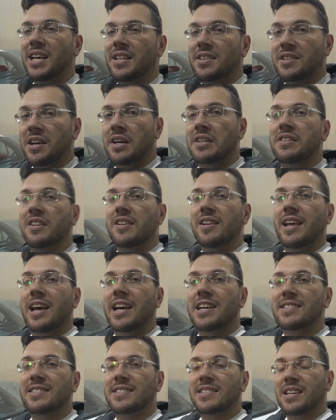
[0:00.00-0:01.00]

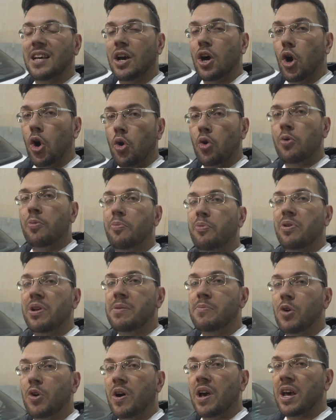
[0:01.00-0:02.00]
nonetheless, Auto
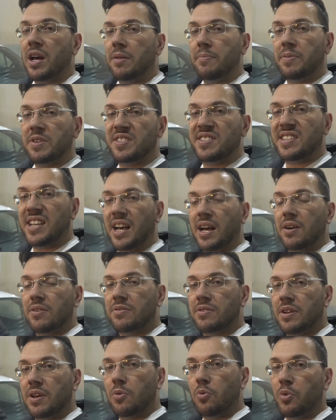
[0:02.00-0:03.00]
Primo help us
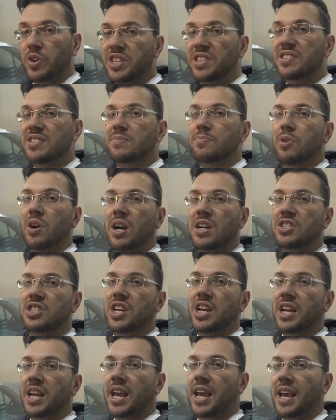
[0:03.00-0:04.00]
out with this
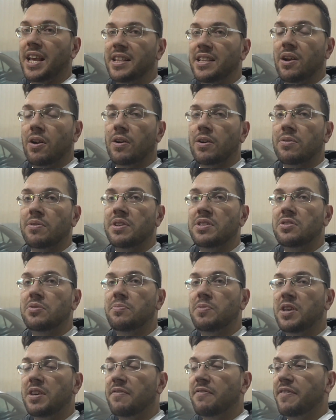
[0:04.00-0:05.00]
project, and they are going to
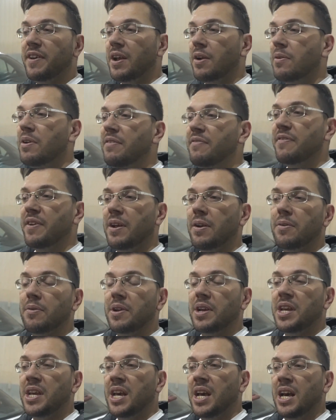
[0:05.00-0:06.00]
be very,
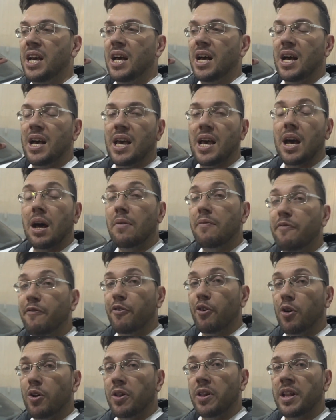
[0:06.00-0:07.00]
very
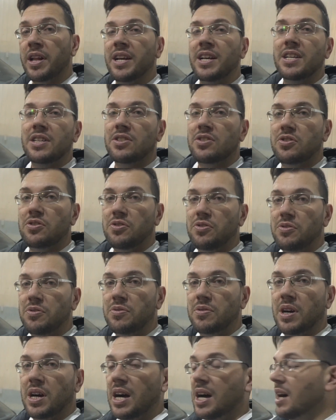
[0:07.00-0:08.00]
helpful
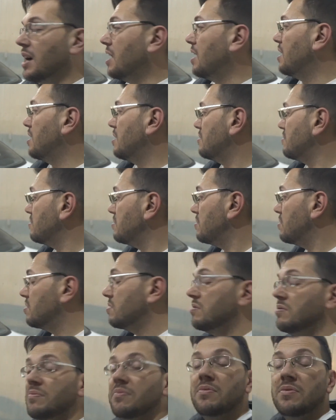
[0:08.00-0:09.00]
to
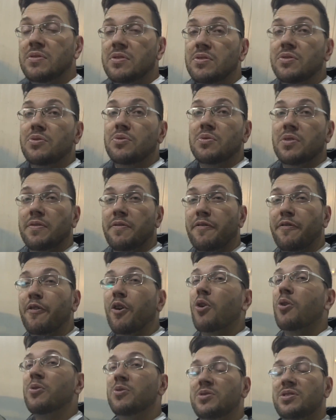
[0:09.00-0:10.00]
do the
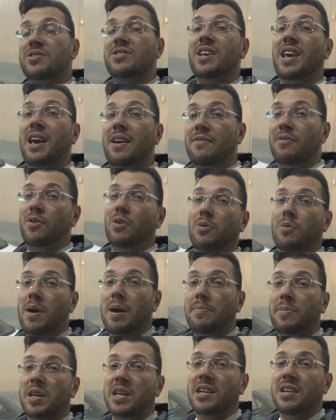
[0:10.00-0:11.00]
first ever
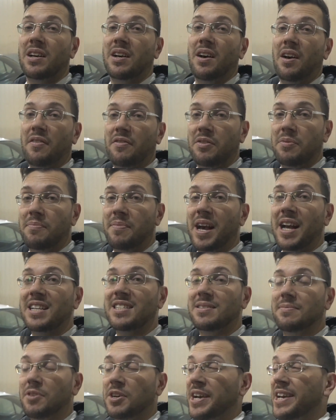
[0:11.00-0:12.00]
replica of the
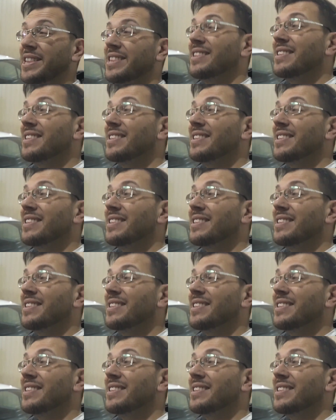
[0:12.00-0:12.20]
MAXIMA, at